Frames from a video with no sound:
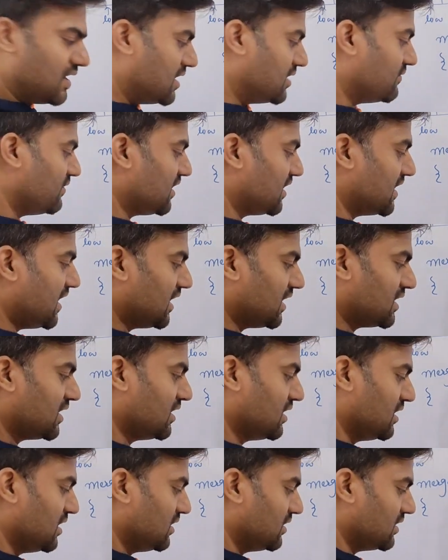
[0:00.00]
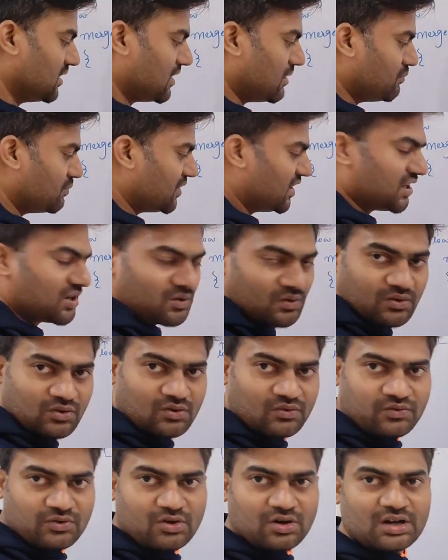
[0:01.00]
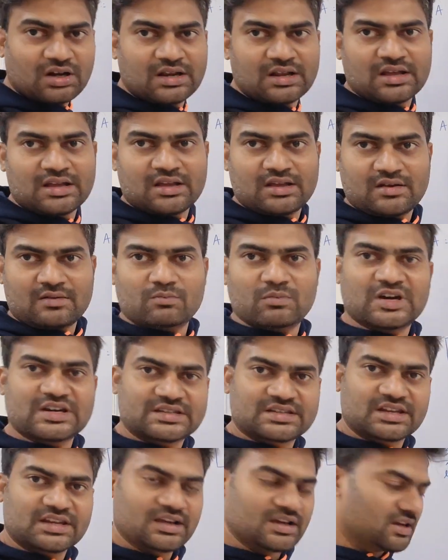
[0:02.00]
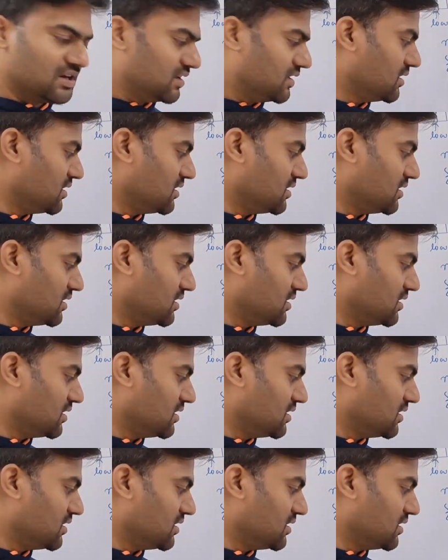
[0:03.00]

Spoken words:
and we get the complete code for merging